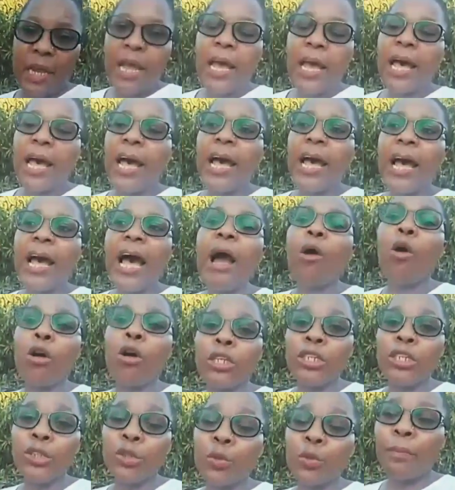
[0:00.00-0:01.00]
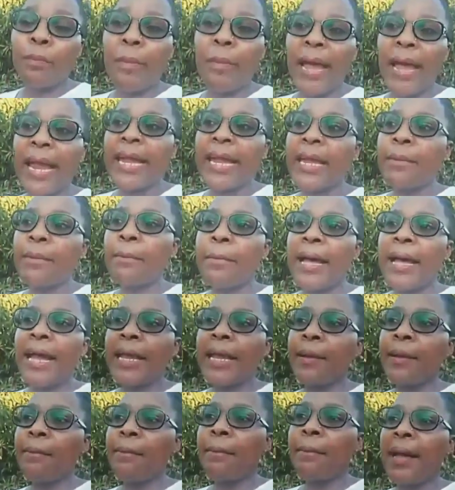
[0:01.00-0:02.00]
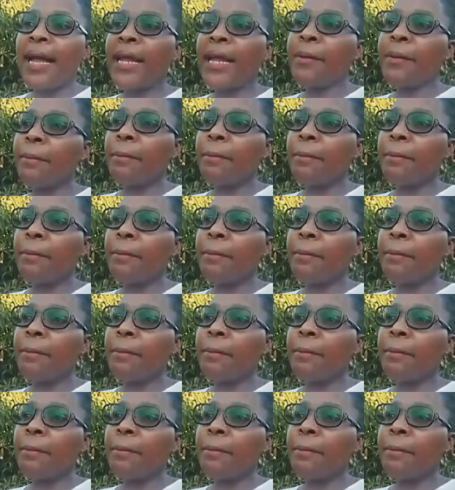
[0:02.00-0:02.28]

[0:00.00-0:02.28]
uh, according to my, my, my,